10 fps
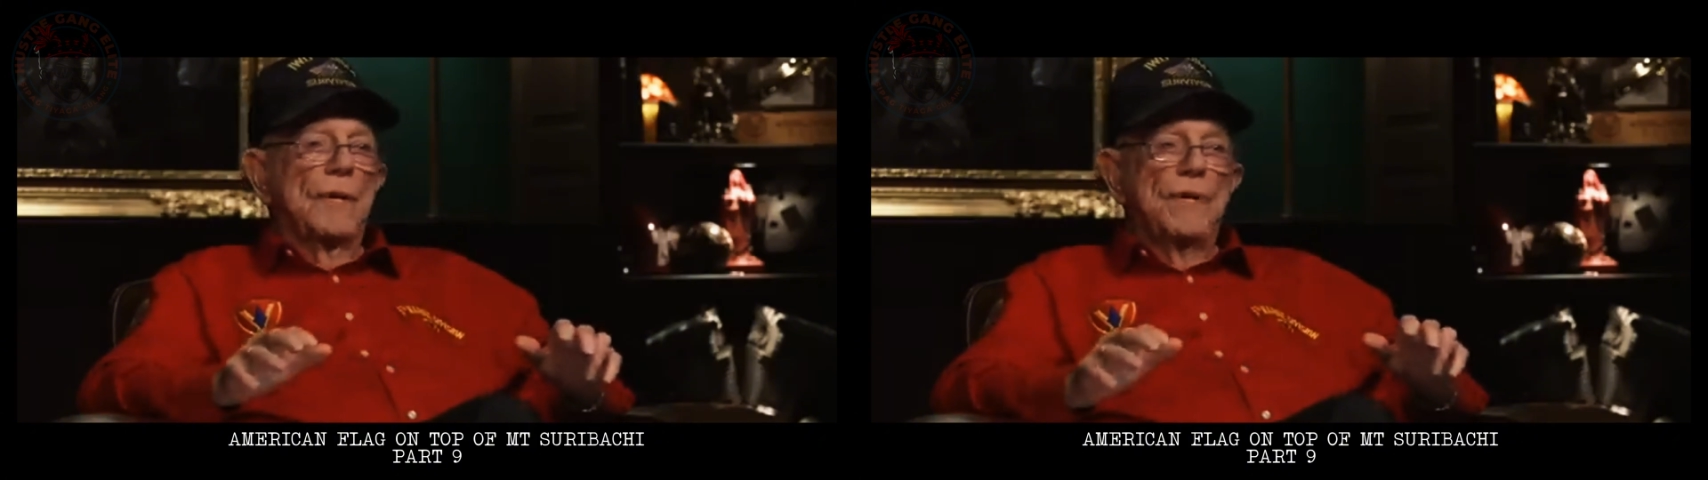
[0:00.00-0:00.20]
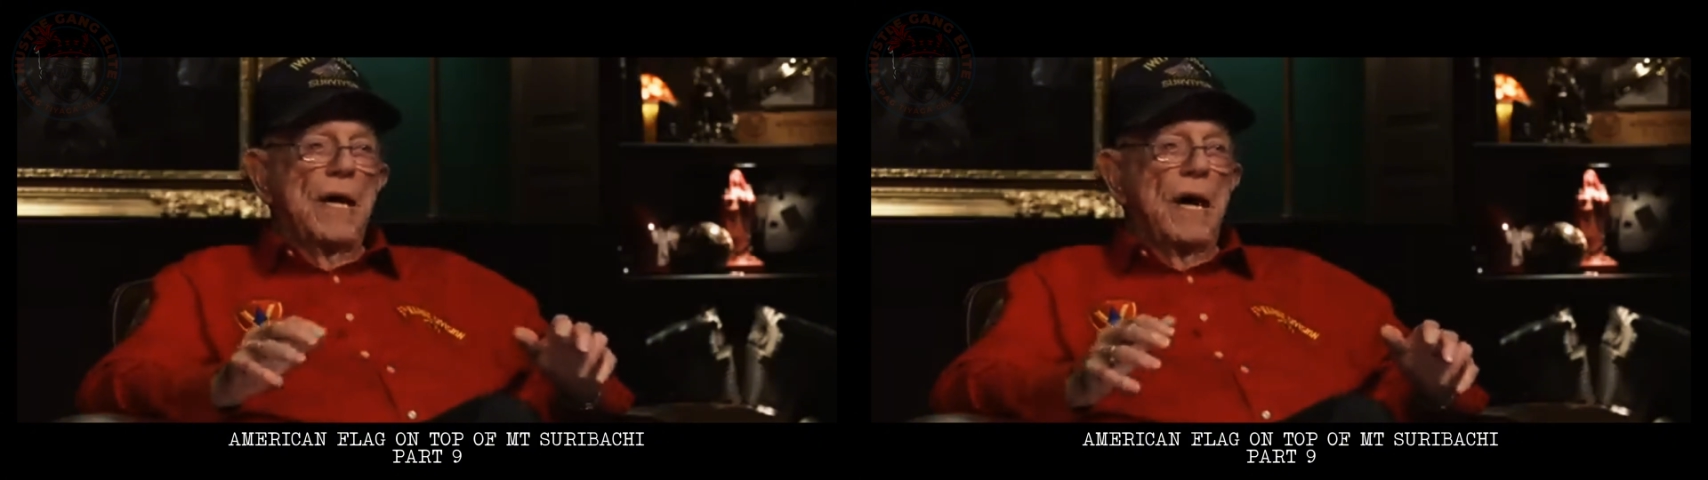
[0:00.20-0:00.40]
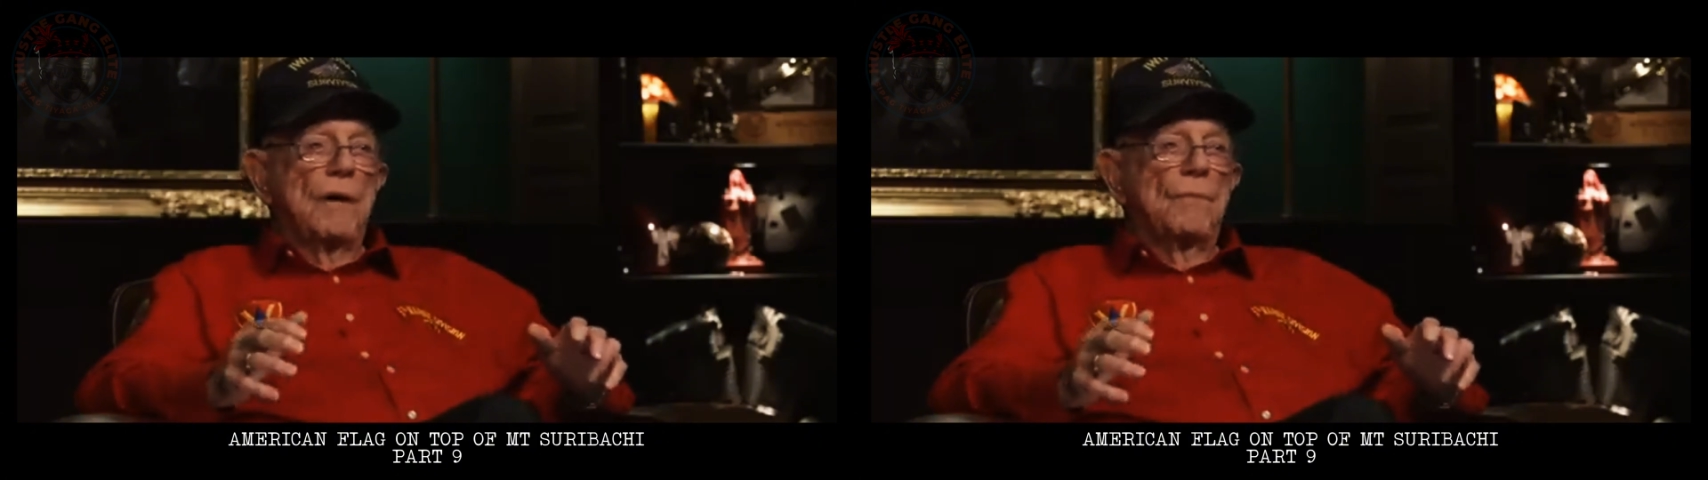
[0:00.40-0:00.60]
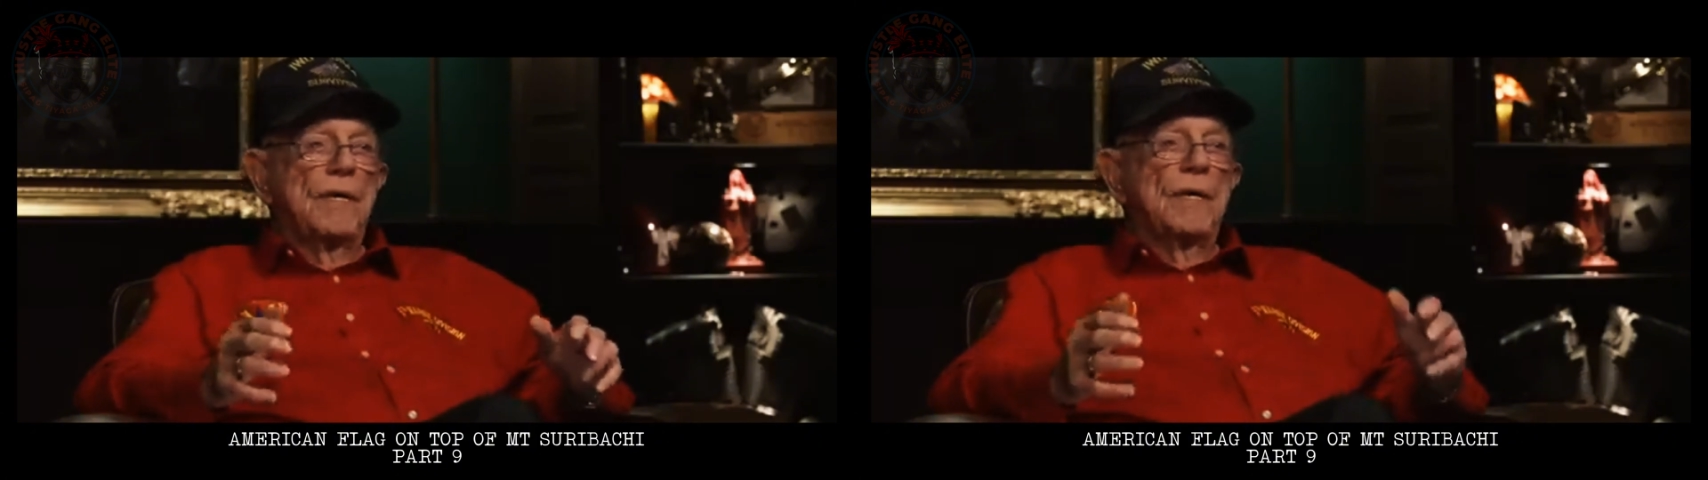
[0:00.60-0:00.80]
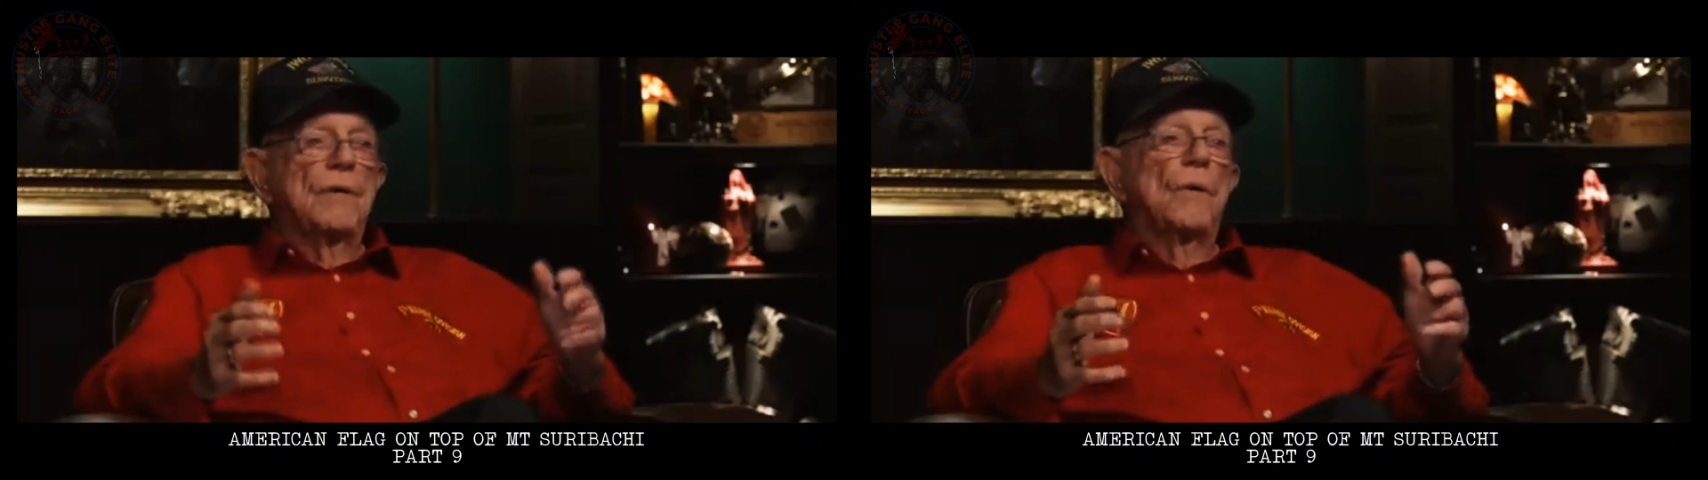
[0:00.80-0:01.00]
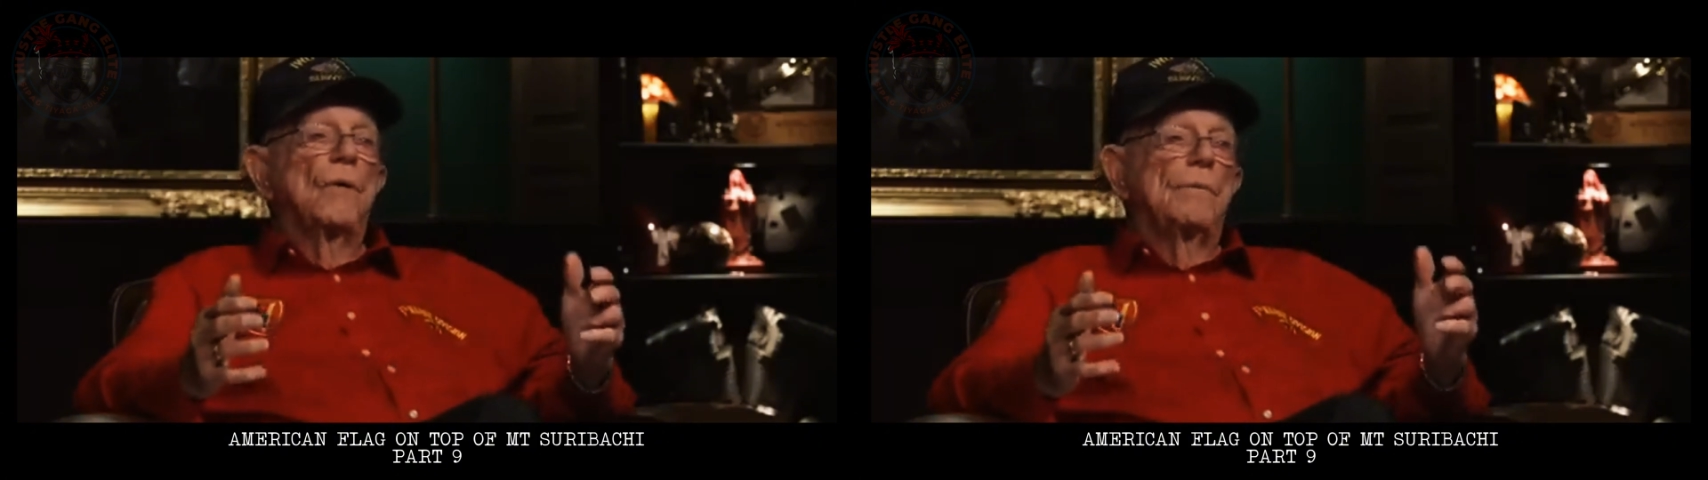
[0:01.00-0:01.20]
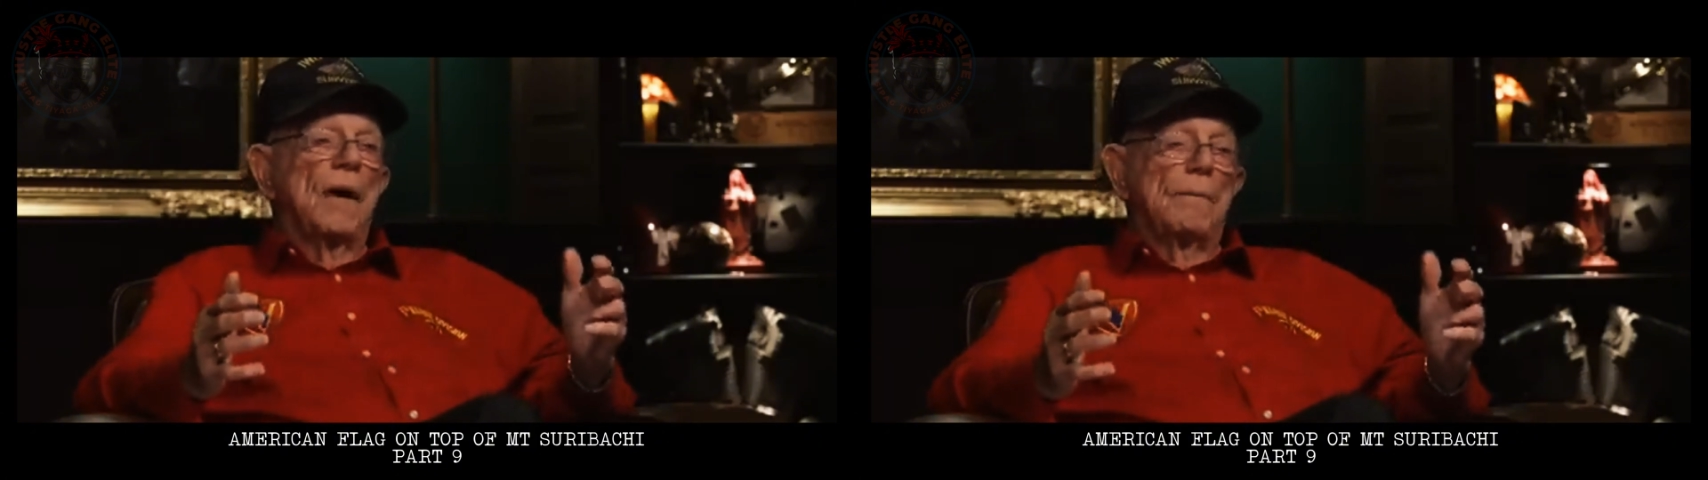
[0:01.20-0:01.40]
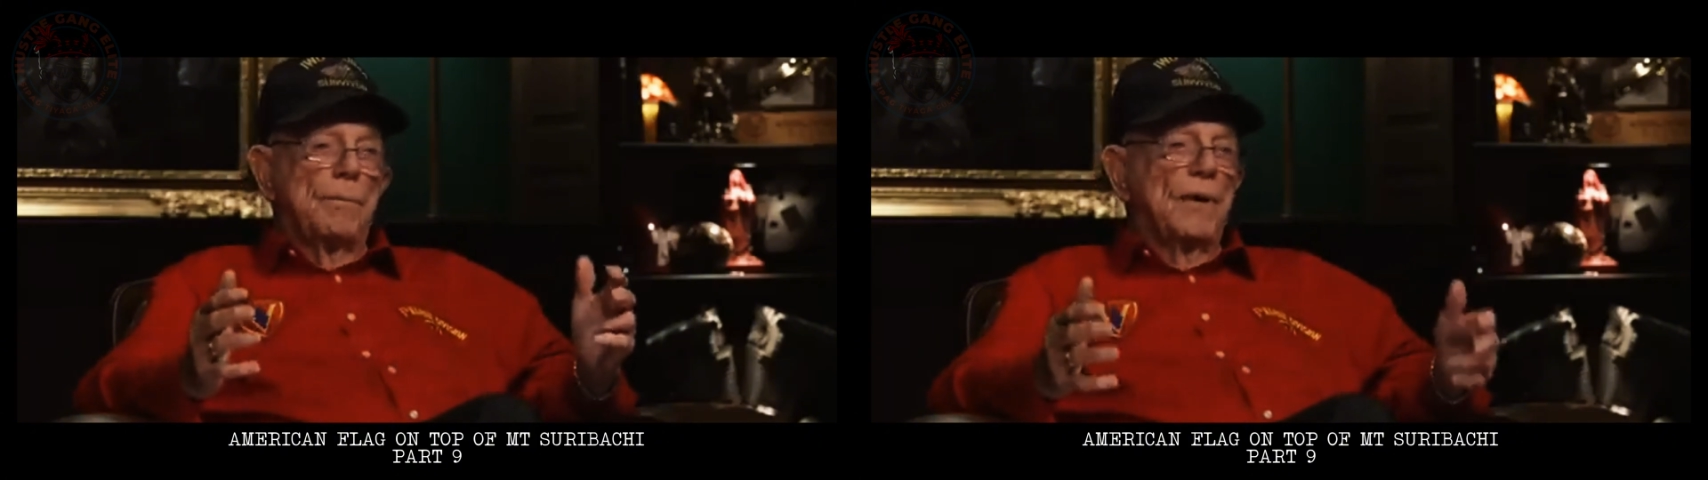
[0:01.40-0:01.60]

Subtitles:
on the Anna. We didn't know about